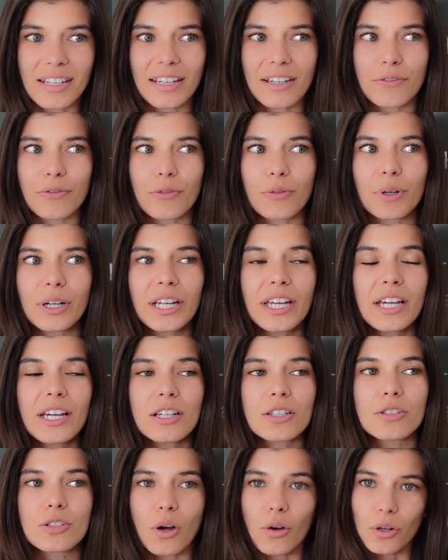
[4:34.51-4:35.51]
If
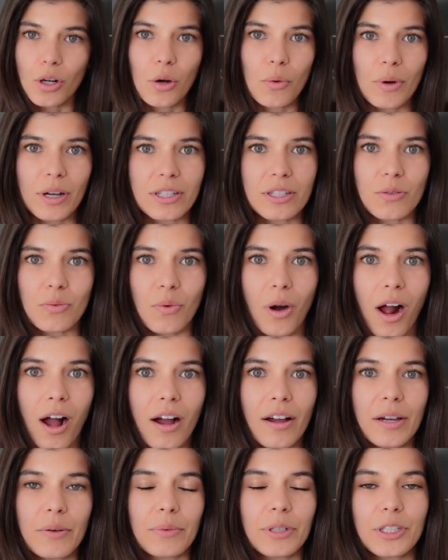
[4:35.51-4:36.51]
we don't know what's
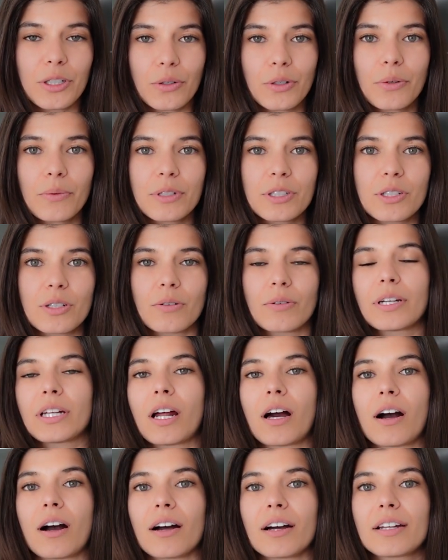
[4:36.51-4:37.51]
wrong and we don't know what's going
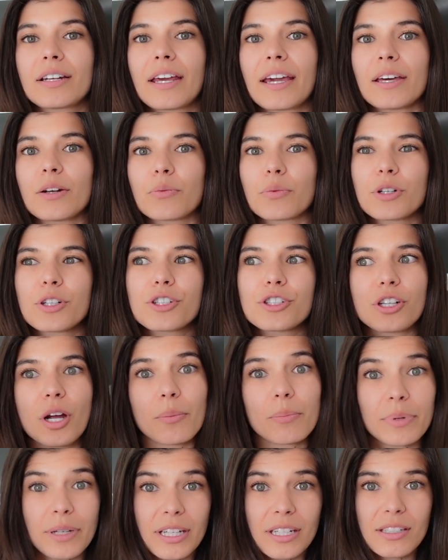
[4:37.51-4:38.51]
on and we're
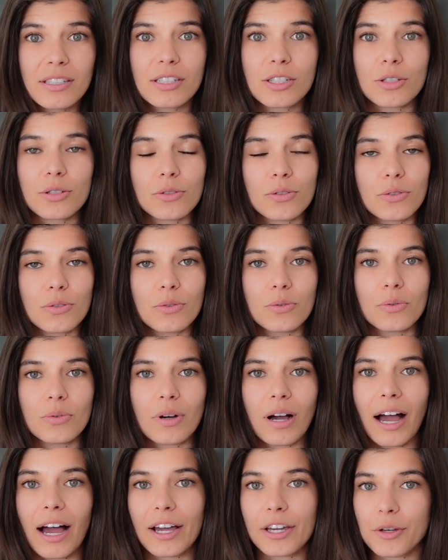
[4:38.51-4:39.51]
jumping to
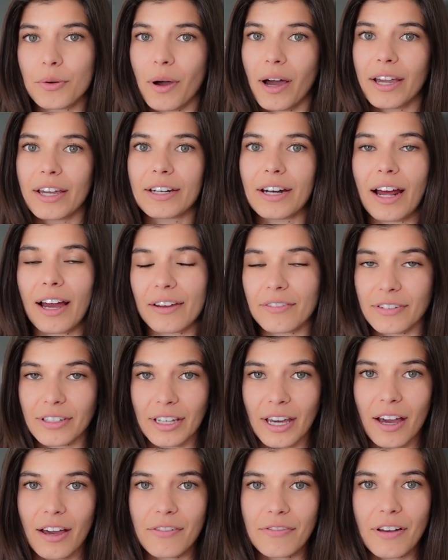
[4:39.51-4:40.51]
IUI and
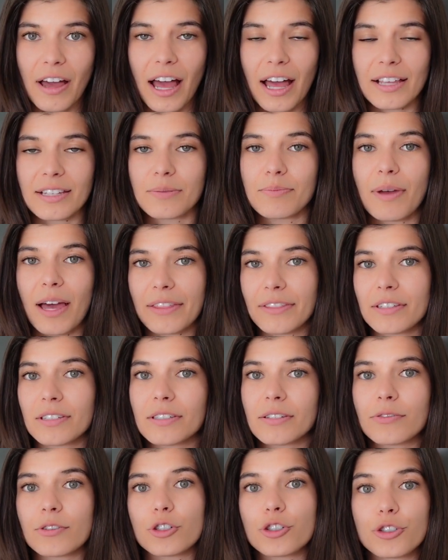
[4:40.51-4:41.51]
IVF as
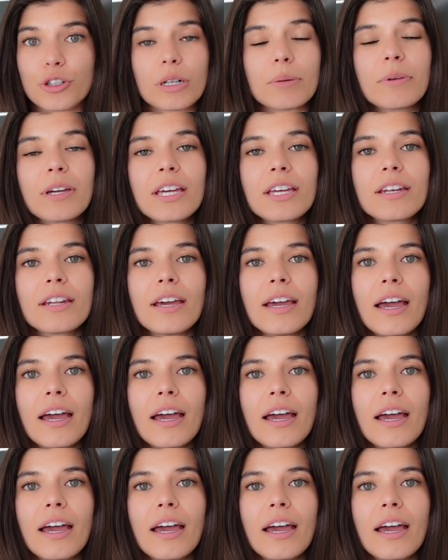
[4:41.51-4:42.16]
methods for treatment,